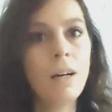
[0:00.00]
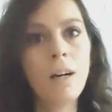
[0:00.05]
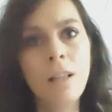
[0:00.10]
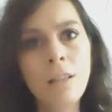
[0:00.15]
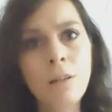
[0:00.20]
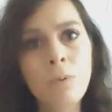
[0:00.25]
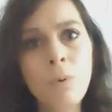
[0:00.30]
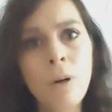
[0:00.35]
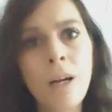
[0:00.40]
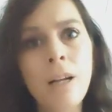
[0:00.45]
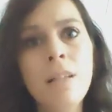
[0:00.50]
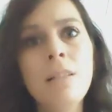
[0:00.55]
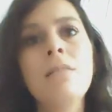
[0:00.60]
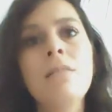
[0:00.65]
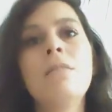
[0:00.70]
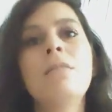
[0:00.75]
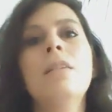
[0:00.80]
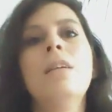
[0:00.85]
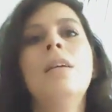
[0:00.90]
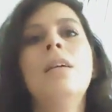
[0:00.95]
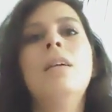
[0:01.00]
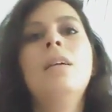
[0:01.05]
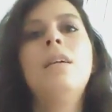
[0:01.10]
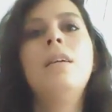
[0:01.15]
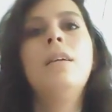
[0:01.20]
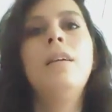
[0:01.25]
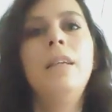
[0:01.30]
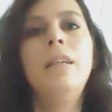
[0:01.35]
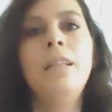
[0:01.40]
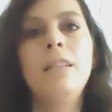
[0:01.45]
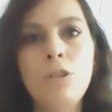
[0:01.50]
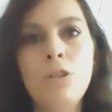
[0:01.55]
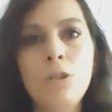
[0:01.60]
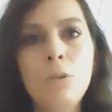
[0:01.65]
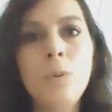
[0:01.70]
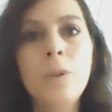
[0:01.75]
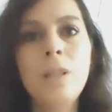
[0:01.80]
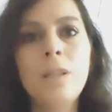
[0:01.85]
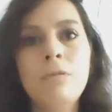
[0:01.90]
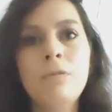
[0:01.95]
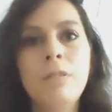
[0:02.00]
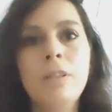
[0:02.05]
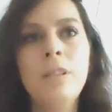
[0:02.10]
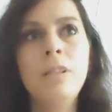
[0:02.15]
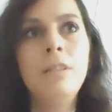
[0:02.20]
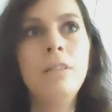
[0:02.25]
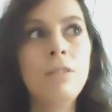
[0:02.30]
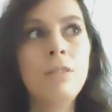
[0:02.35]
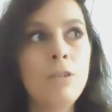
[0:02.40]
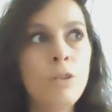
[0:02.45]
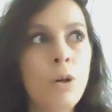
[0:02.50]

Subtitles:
Otherwise, intuitively,